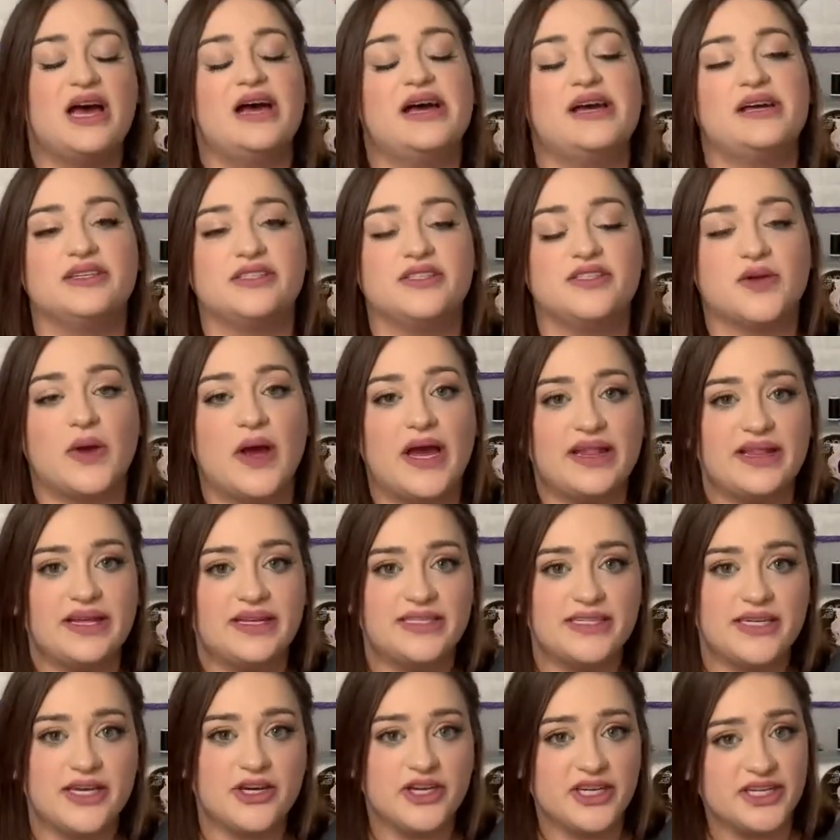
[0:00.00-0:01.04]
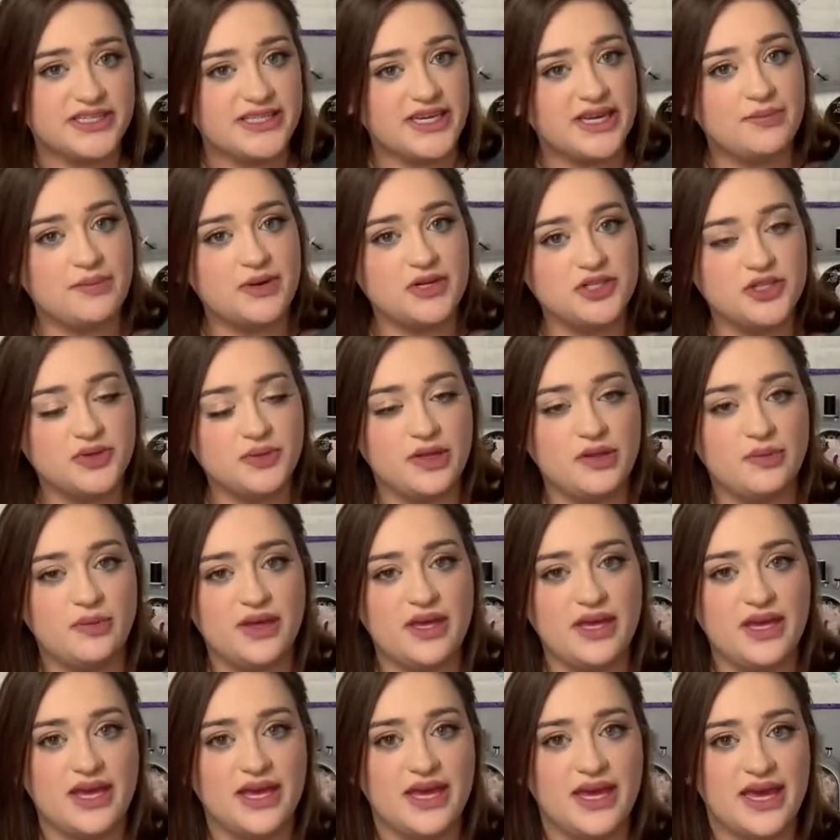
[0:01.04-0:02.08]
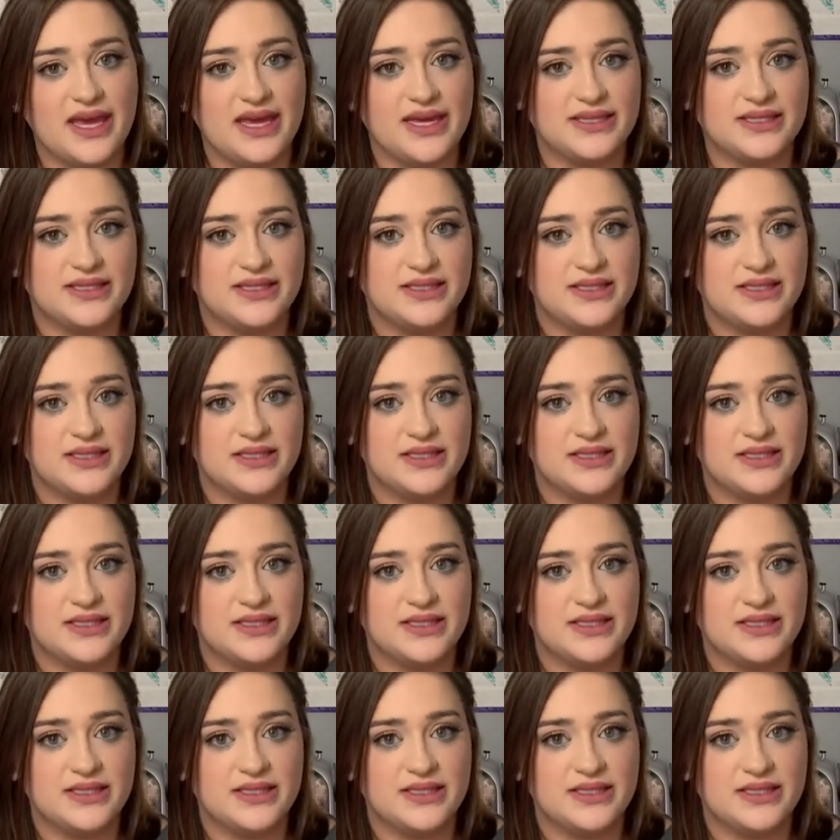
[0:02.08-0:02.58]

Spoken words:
So I like to carry a tape measure with me in case